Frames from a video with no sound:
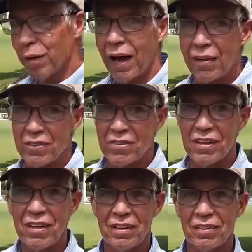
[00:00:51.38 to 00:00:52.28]
behind the
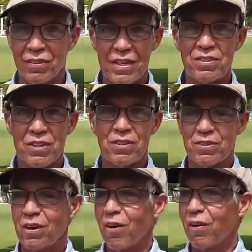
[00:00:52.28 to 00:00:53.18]
seat. It's easy to
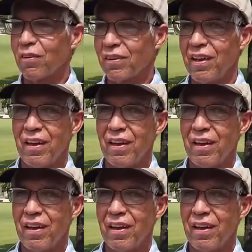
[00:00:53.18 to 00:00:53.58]
install.